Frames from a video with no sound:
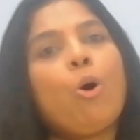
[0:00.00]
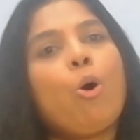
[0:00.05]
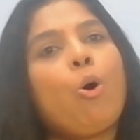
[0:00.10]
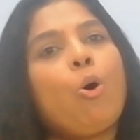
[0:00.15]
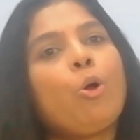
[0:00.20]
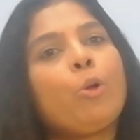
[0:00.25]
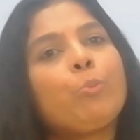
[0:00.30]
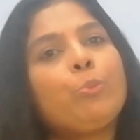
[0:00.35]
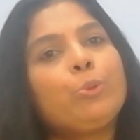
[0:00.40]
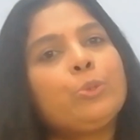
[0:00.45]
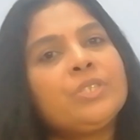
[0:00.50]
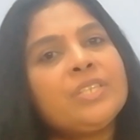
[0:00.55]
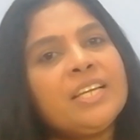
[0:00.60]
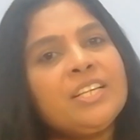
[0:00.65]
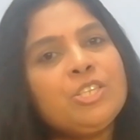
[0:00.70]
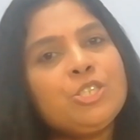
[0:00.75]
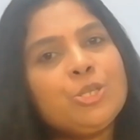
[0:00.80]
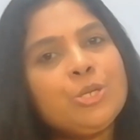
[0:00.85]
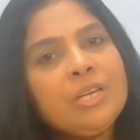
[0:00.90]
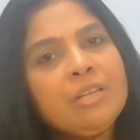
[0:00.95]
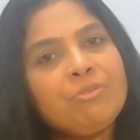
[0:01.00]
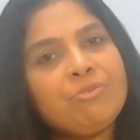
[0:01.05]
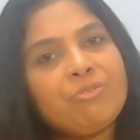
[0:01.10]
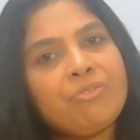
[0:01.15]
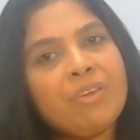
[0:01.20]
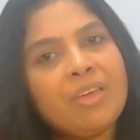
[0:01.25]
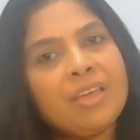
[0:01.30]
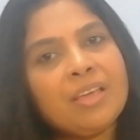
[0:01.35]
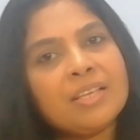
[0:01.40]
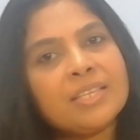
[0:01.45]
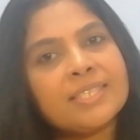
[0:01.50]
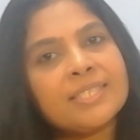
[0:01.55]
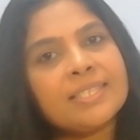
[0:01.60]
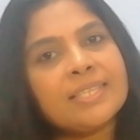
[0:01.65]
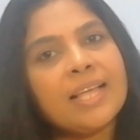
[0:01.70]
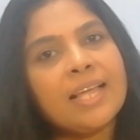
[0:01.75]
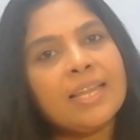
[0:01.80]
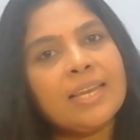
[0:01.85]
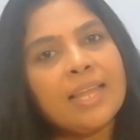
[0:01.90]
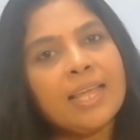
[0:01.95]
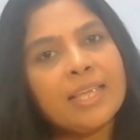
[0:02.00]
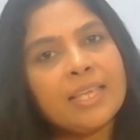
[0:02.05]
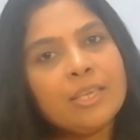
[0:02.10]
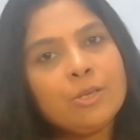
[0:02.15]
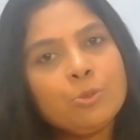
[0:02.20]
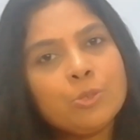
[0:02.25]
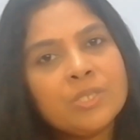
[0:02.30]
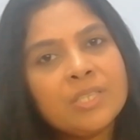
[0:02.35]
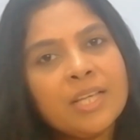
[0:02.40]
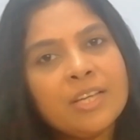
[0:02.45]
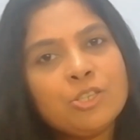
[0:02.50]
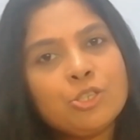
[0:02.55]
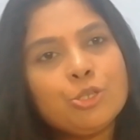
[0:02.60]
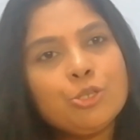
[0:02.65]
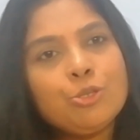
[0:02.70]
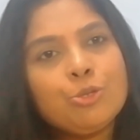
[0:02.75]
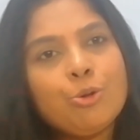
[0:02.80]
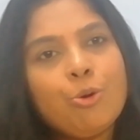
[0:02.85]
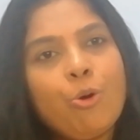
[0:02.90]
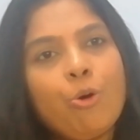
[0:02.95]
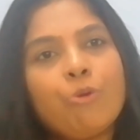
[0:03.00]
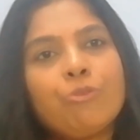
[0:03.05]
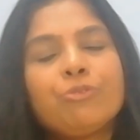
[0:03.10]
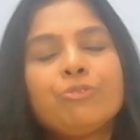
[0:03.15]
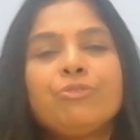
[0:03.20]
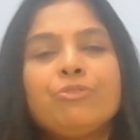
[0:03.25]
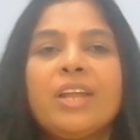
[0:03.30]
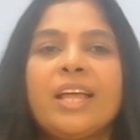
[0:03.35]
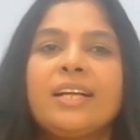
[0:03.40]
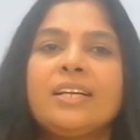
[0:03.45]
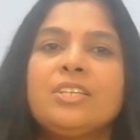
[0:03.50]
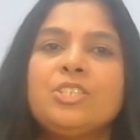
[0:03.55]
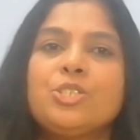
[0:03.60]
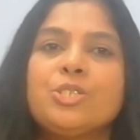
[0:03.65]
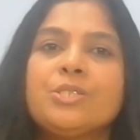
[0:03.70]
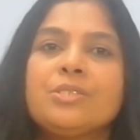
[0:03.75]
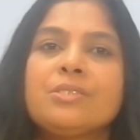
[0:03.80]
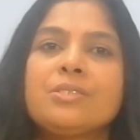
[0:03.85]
or potentially face an accusation of negligence.